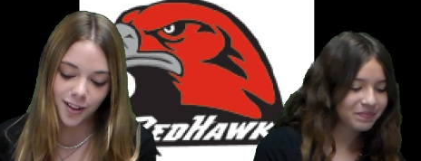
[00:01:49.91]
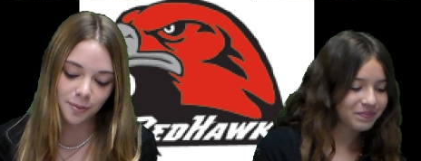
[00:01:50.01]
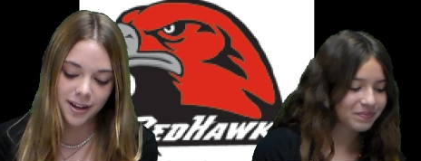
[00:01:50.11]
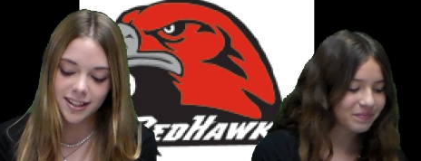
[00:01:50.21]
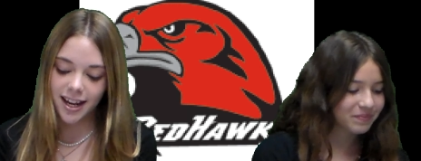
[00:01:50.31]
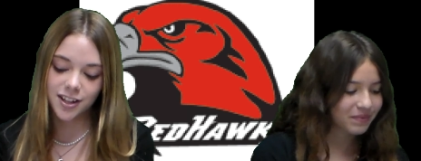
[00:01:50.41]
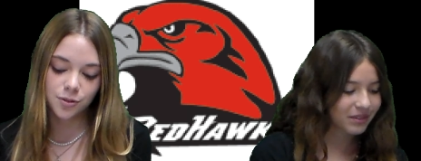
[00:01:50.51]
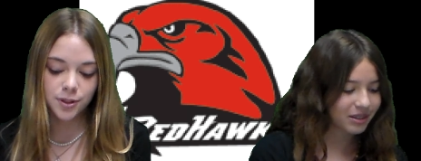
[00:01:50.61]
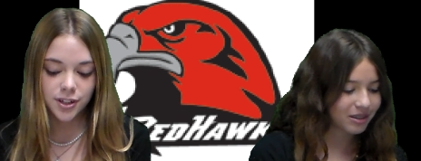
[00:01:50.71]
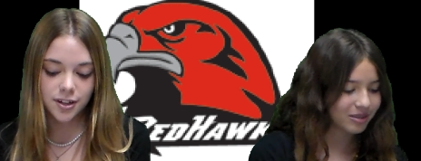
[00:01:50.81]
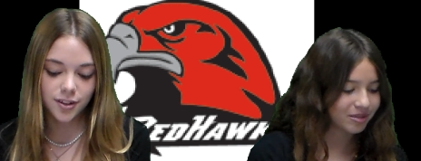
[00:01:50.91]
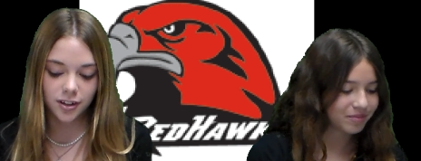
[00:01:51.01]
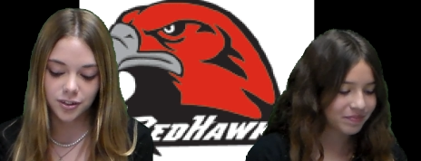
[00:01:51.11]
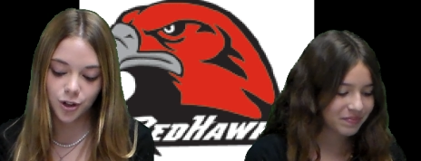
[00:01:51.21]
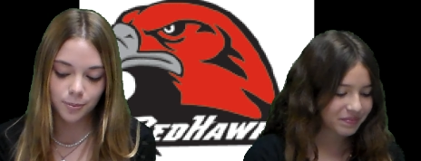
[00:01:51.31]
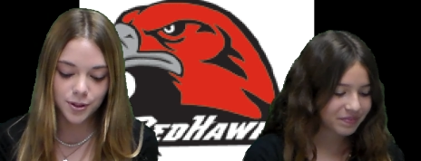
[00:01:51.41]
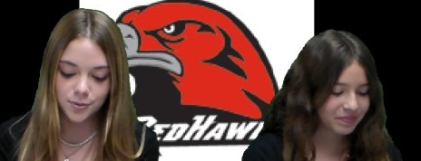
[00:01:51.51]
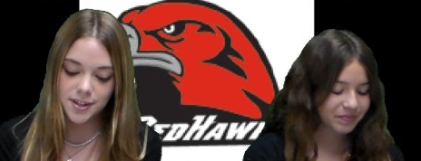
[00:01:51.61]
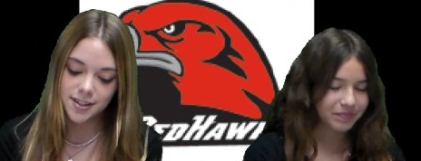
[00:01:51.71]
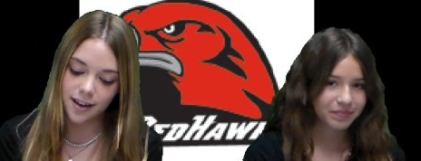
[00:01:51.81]
Speaker 1: Our Halloween dance returns on
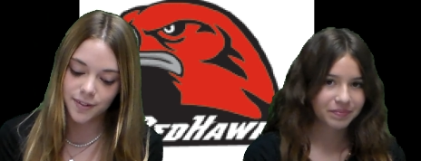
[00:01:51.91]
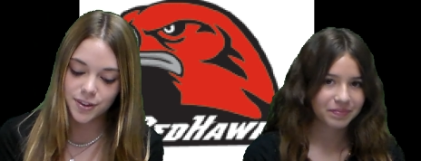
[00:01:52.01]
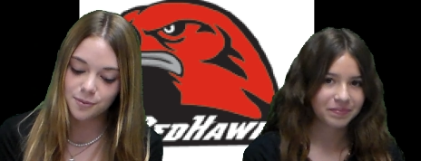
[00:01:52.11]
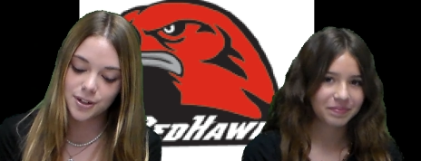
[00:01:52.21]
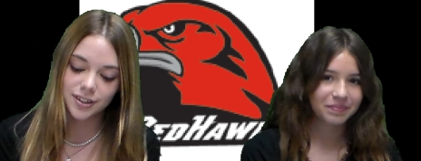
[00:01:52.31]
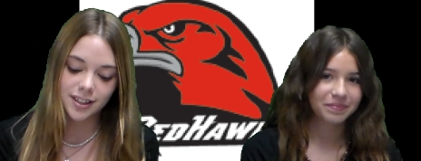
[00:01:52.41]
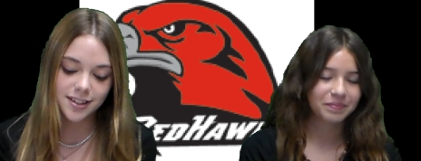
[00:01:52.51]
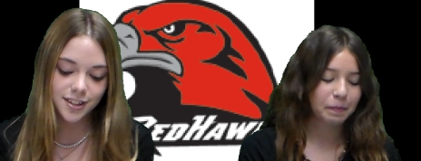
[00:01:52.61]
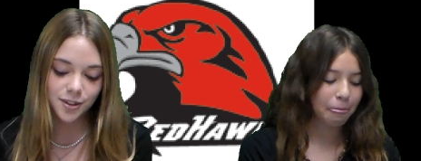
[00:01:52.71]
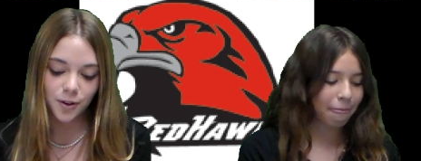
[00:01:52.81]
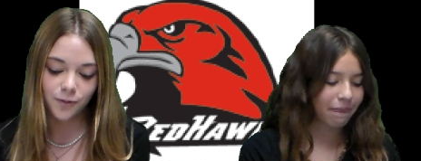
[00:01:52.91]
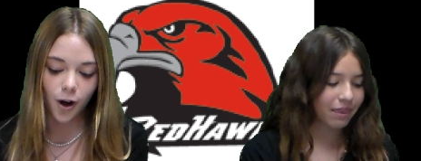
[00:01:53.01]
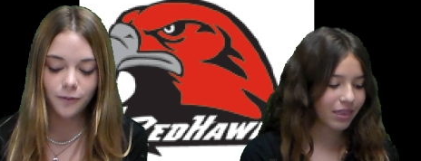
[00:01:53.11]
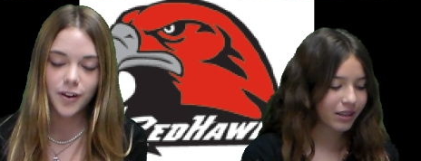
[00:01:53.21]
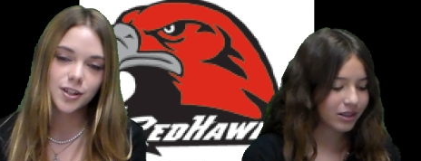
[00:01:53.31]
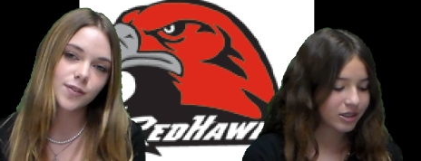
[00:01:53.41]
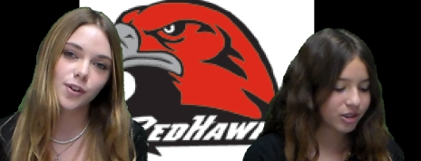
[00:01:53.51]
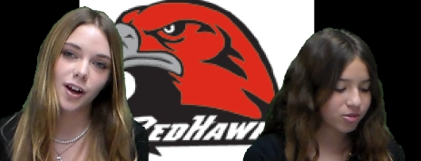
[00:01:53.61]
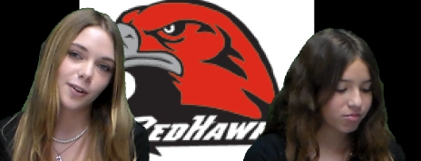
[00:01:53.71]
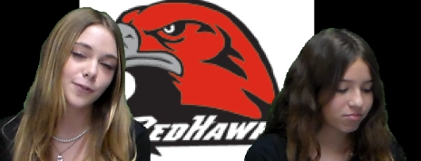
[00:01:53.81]
October 27th, which leads into the Fall
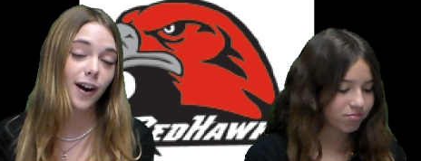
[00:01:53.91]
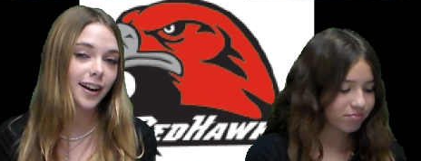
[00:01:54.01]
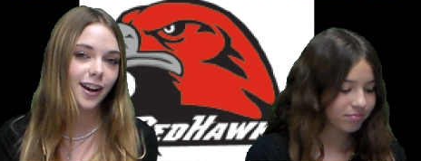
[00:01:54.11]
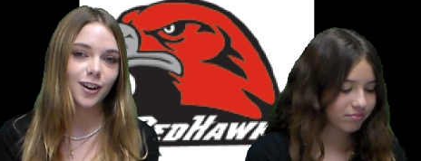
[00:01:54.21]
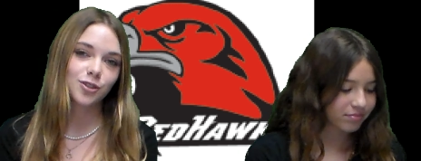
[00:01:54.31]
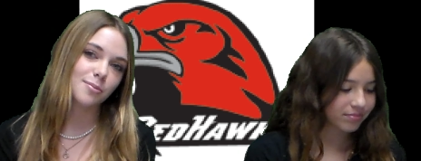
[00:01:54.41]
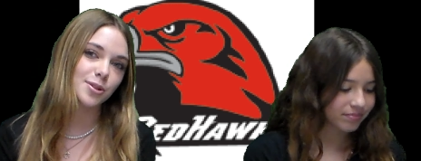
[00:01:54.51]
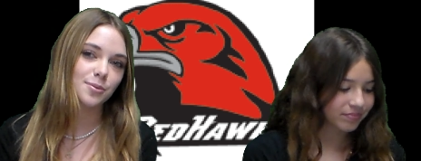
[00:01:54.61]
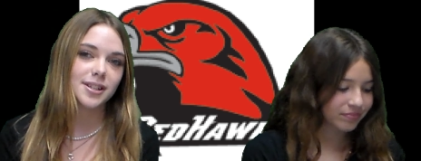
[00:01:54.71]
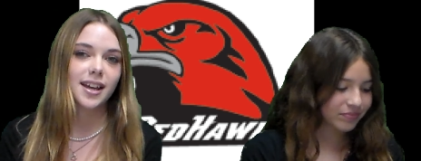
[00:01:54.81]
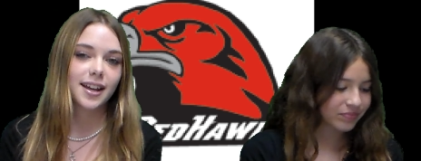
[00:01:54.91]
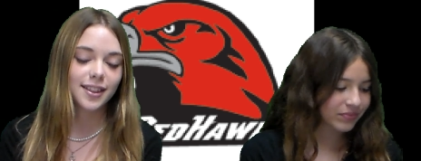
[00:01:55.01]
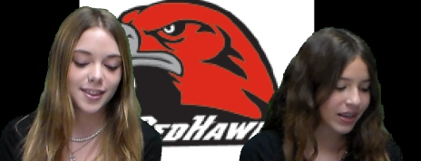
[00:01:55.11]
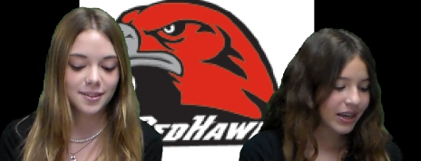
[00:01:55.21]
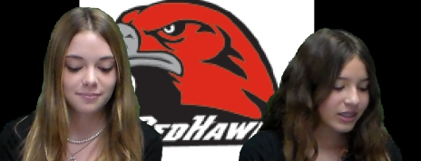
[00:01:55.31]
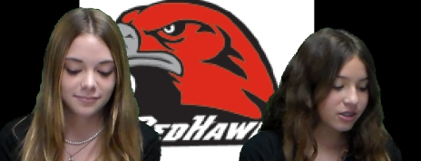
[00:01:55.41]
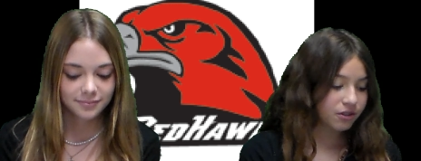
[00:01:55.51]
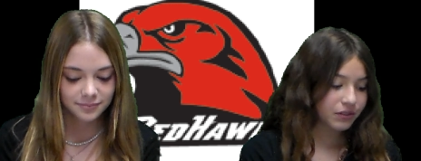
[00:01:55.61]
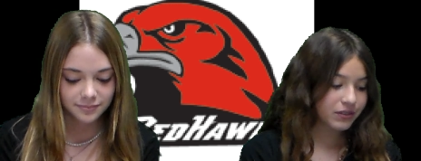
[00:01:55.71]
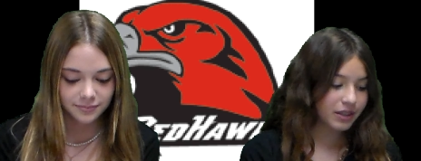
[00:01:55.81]
Festival on Friday, October 28th.
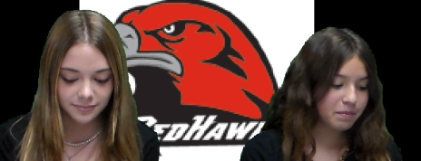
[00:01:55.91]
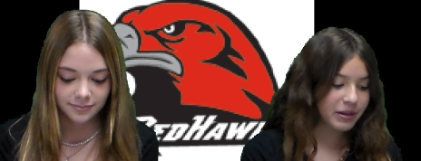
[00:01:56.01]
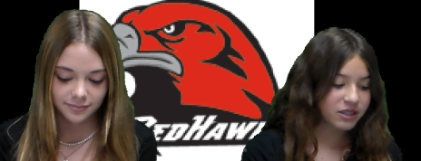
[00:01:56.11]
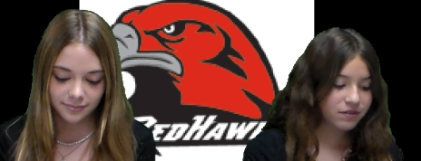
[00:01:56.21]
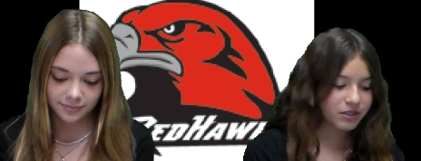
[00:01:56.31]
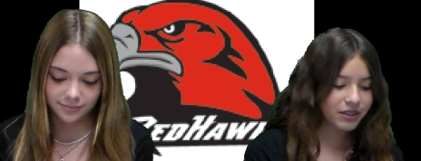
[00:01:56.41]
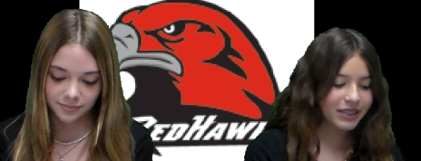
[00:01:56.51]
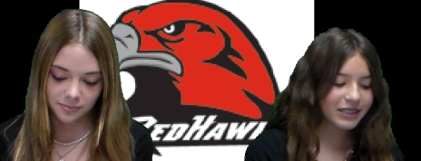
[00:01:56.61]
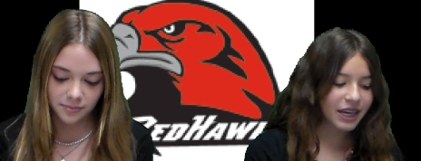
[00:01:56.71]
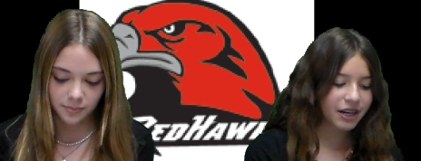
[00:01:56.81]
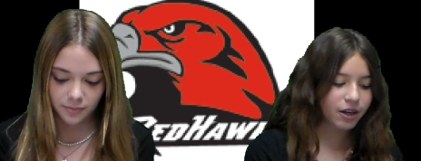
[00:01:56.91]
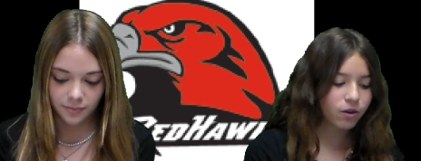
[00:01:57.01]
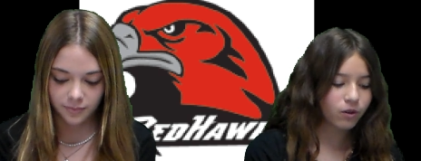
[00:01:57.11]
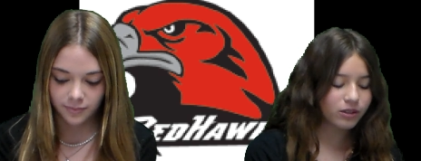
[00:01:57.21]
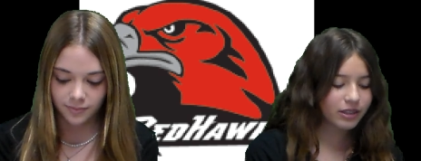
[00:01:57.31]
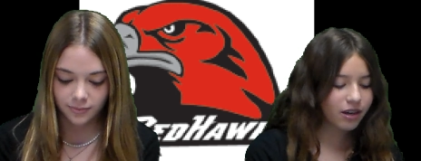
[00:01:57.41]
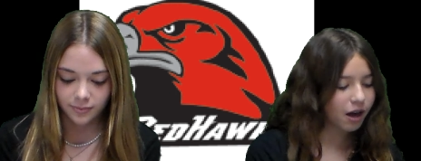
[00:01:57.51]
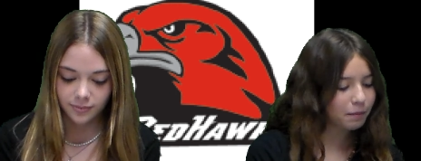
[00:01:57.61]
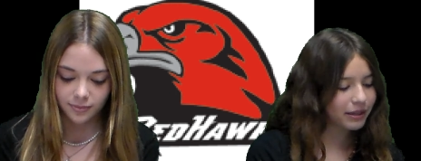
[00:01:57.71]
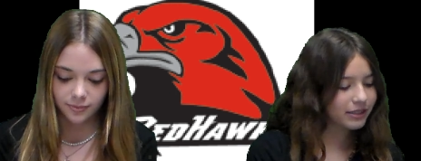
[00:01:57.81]
Speaker 2: So if you see a bunch of students carrying goals
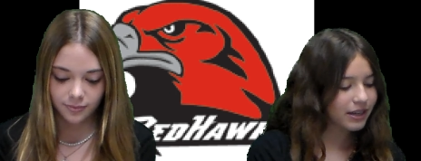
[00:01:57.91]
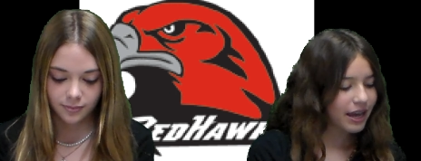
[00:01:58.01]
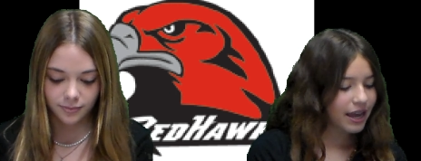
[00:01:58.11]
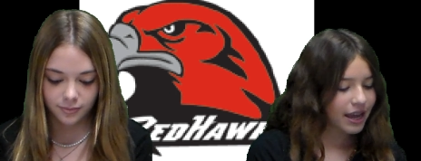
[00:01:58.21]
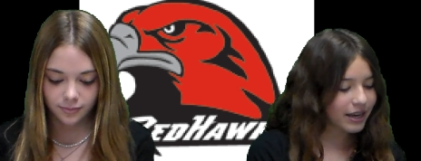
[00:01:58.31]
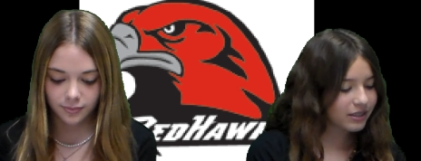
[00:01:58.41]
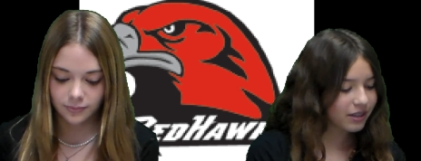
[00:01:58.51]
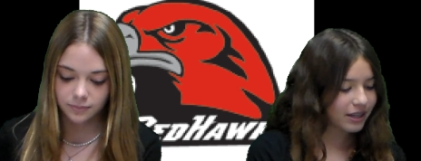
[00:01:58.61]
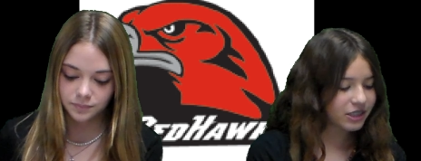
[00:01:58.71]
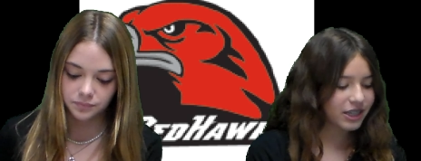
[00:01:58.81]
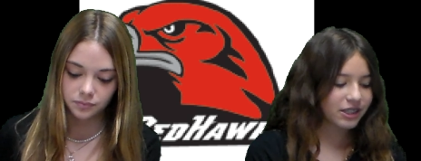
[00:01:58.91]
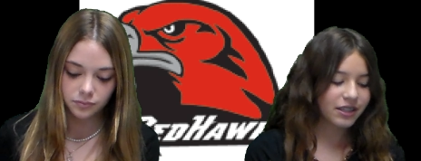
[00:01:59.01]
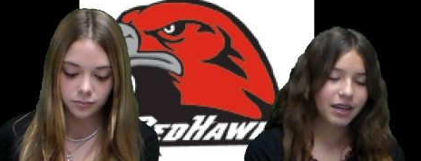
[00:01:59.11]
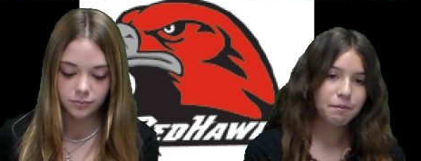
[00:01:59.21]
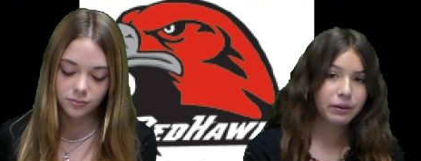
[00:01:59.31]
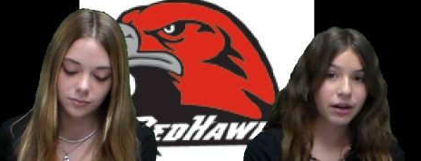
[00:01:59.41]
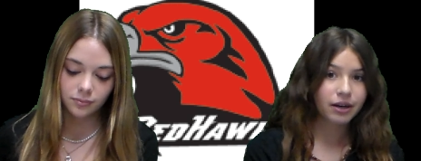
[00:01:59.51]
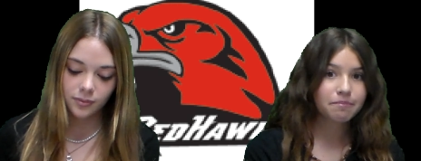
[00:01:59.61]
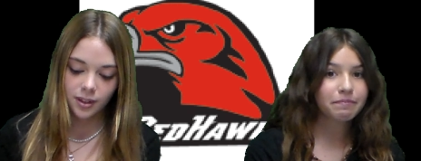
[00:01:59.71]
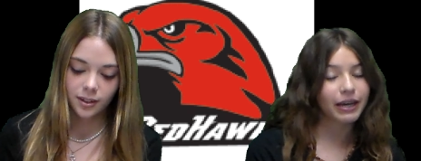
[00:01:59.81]
and goblins and such into the
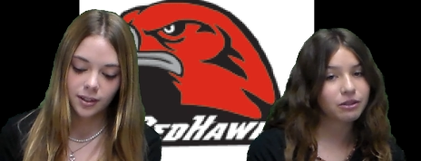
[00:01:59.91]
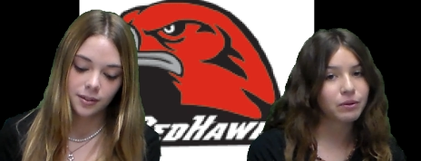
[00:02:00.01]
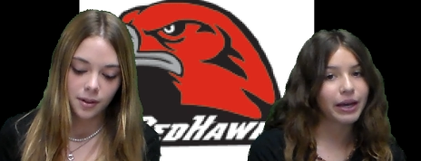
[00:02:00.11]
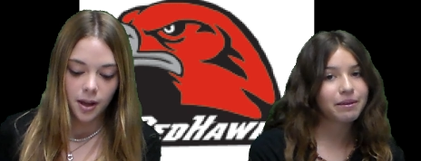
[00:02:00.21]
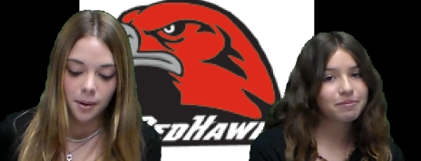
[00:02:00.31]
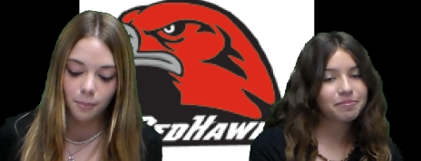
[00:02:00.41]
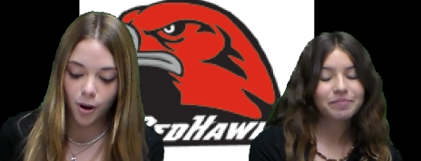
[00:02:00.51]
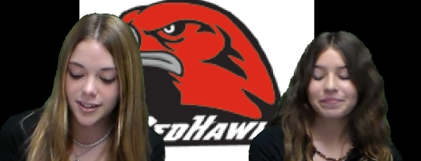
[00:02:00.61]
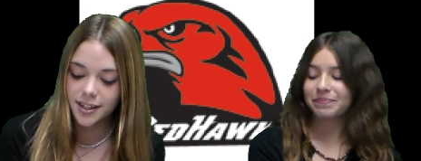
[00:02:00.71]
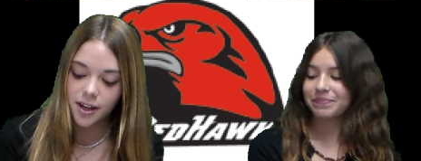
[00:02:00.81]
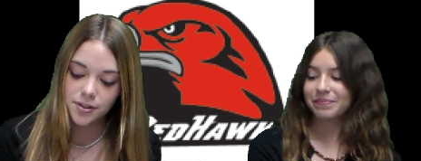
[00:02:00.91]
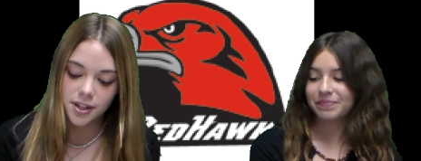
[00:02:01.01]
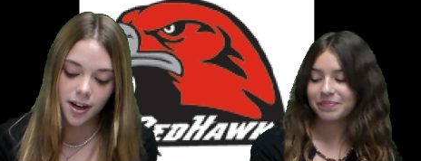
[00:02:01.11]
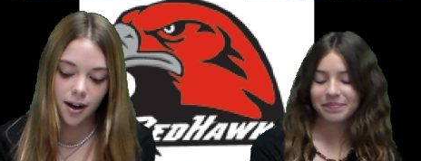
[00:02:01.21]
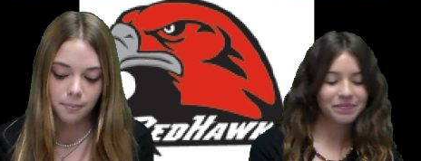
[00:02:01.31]
MPR, that's why.
Speaker 1: More details to